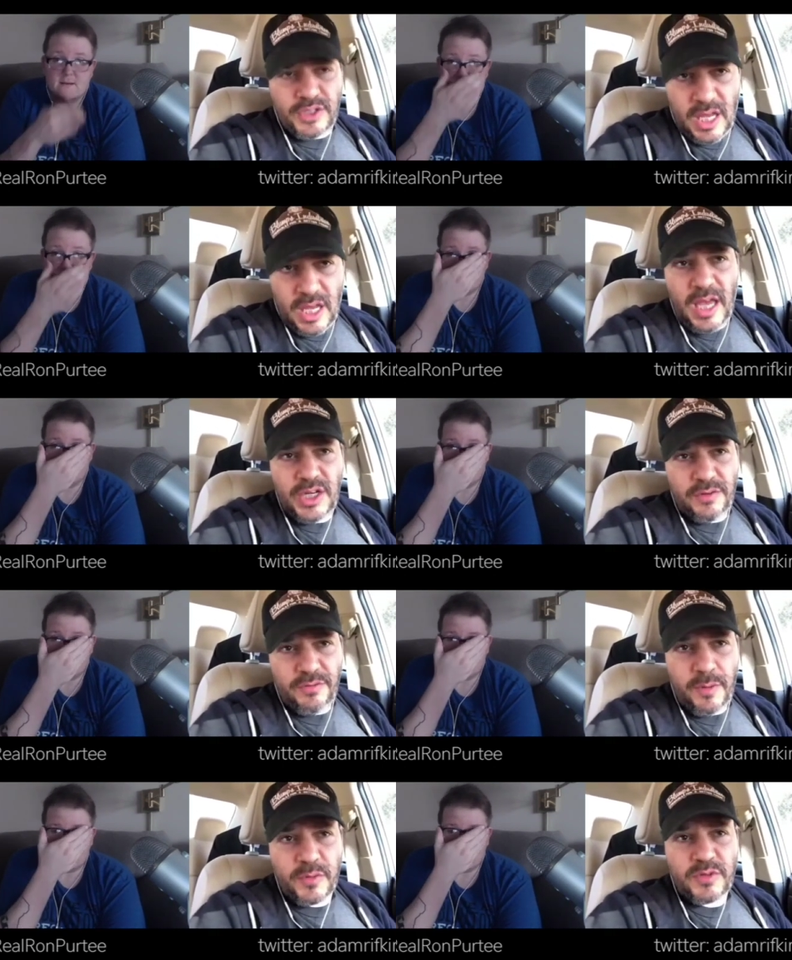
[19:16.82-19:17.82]

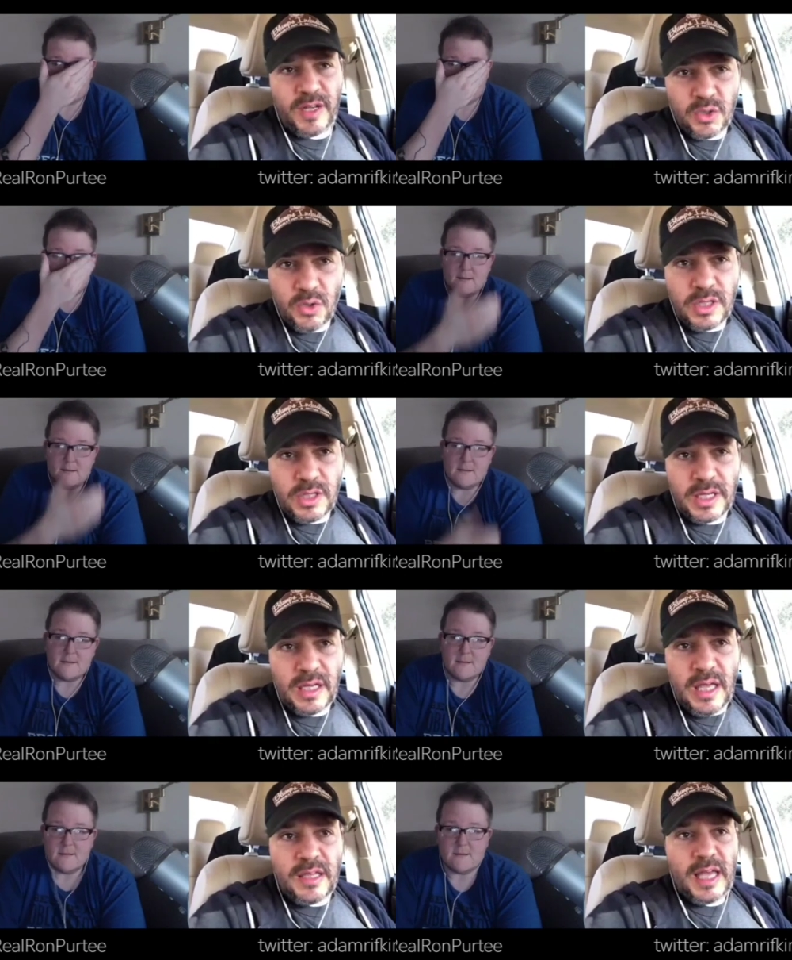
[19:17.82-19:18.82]
Speaker 1: education from
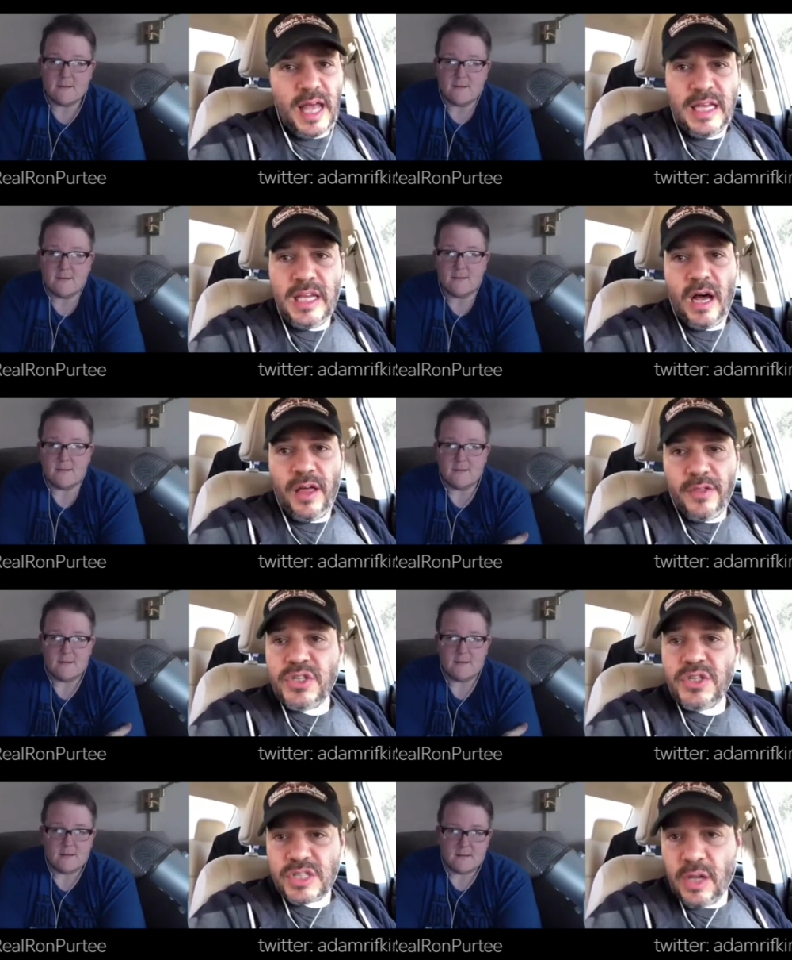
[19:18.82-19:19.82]
Svengoolie than any
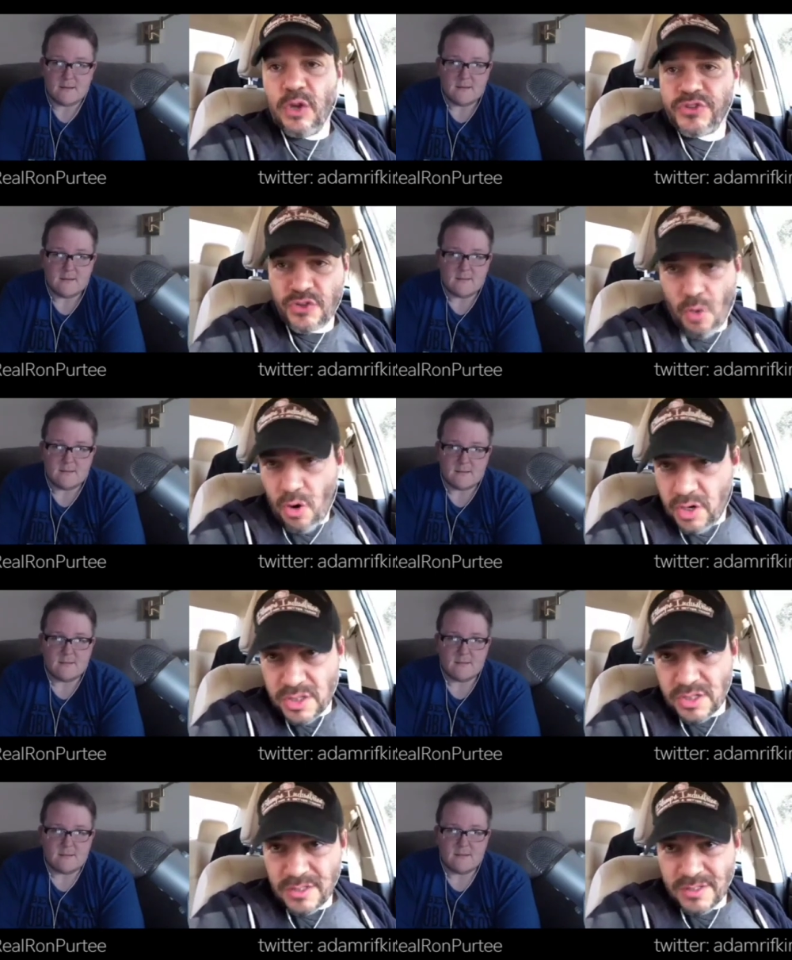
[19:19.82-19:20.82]
other single
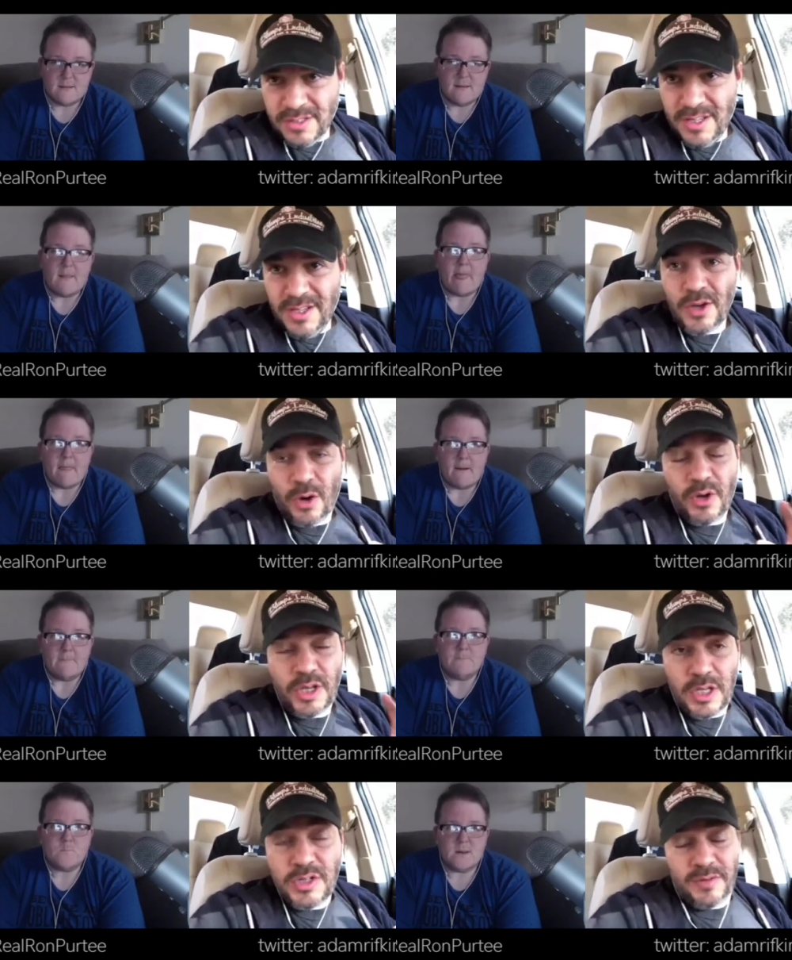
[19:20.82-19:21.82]
source.
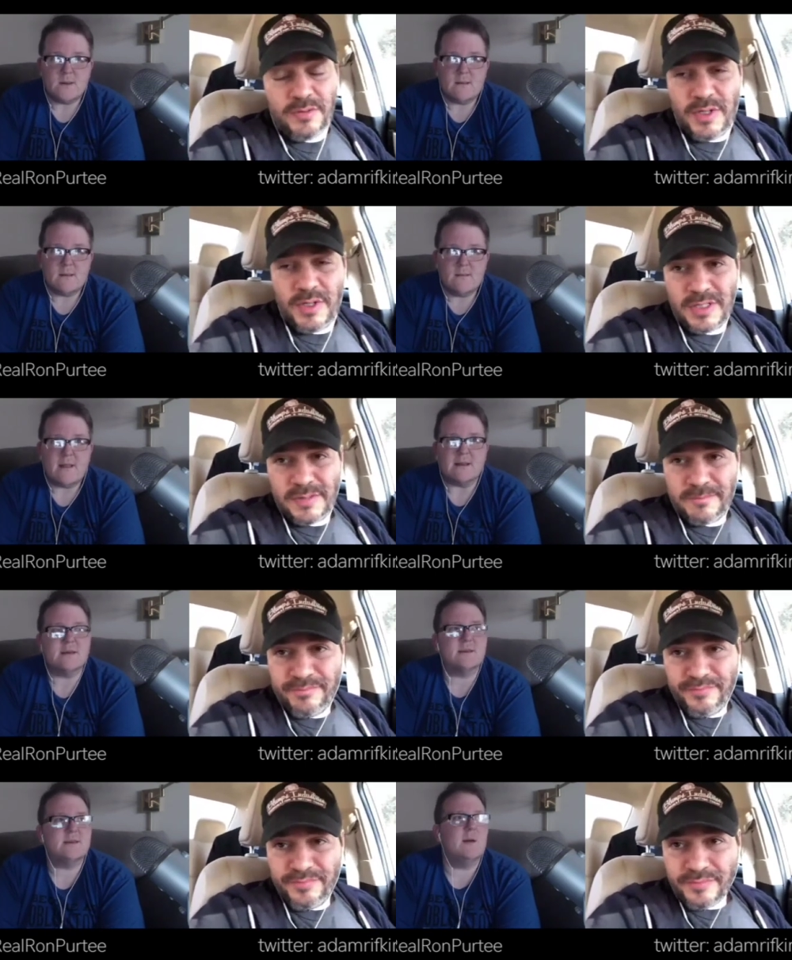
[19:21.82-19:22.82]
So huge influence.
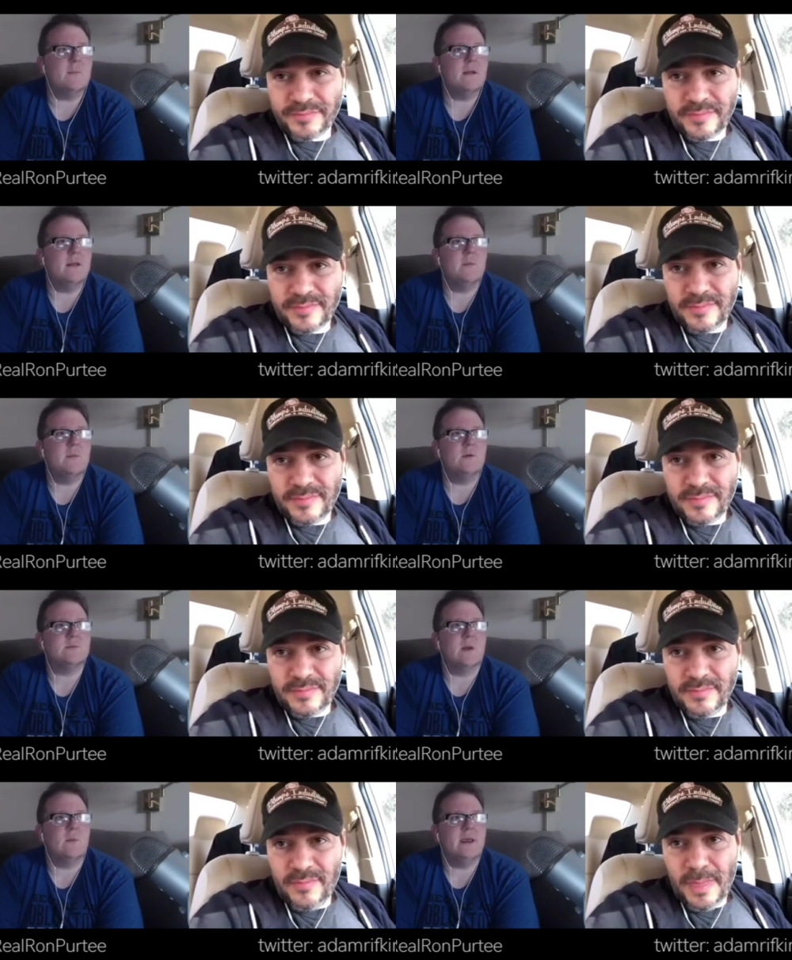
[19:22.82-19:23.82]
Speaker 2: That's the thing about him though
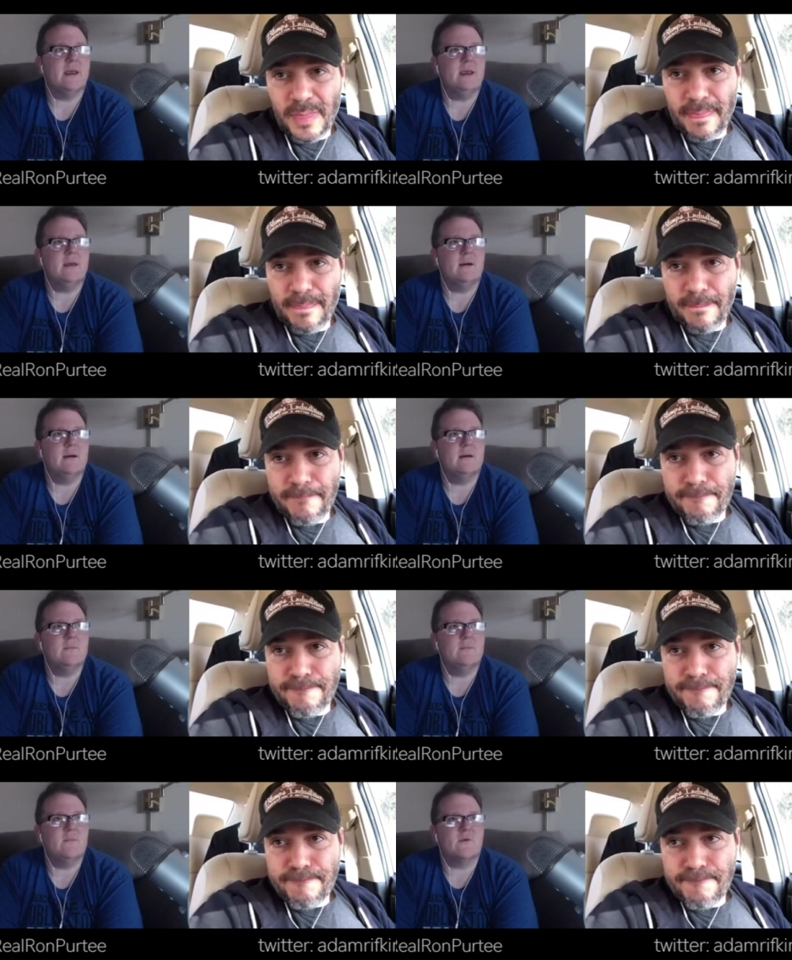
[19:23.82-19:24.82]
is like when he
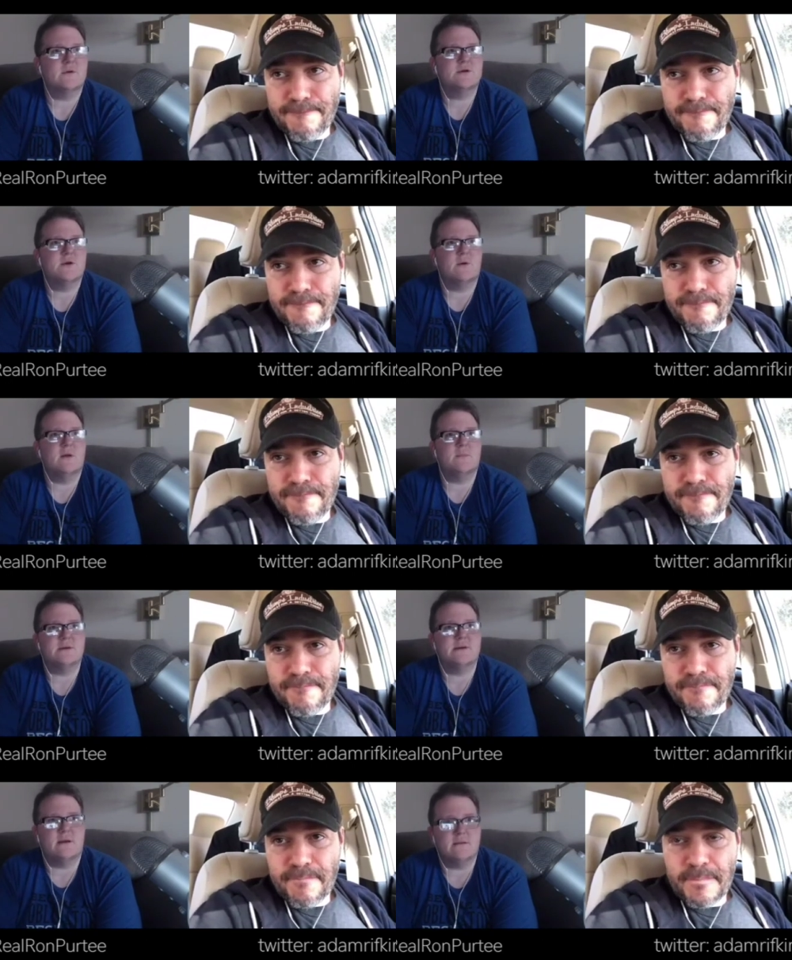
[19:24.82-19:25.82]
um, first showed up
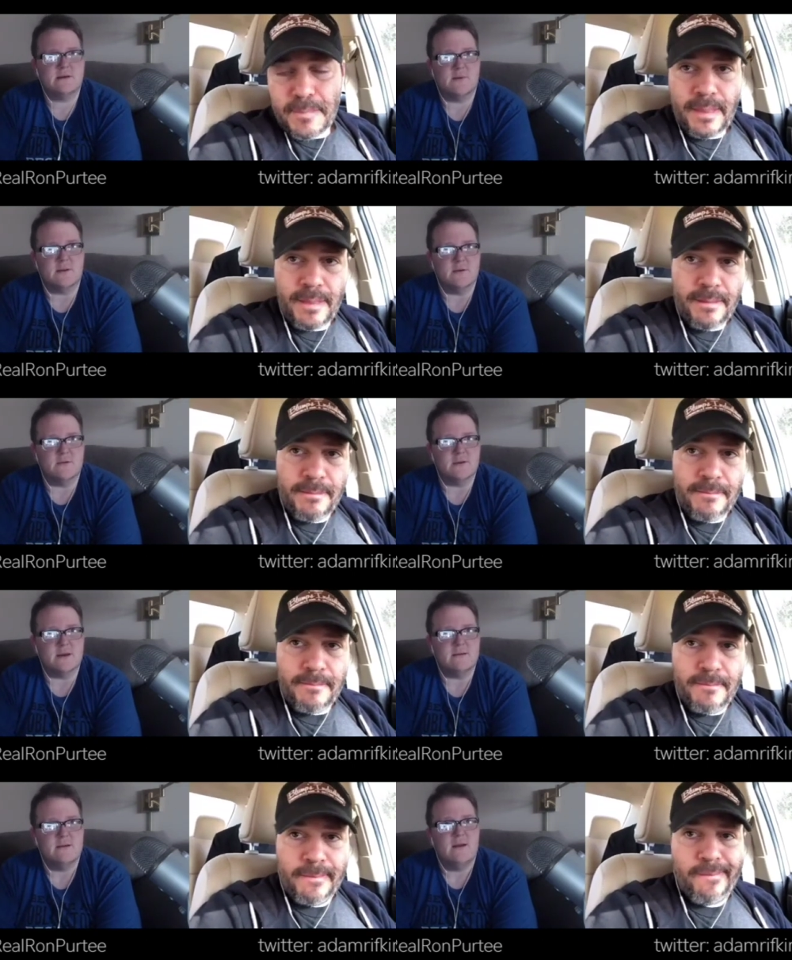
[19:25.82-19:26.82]
as son of
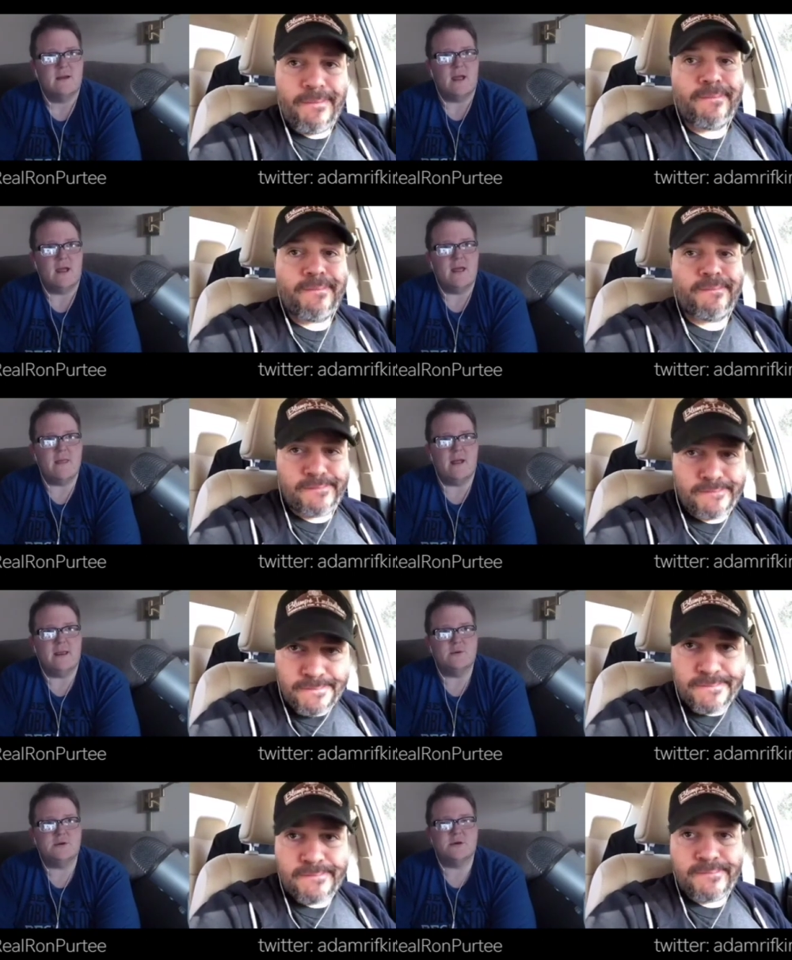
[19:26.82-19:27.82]
Svengoolie, and
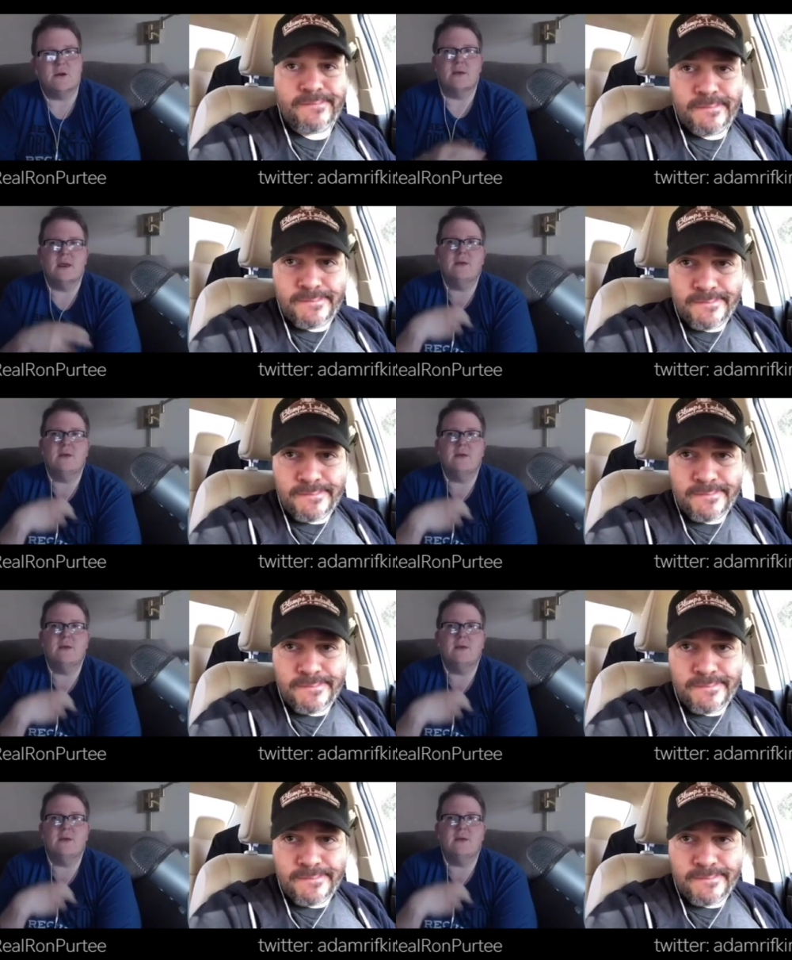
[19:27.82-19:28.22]
then he was showing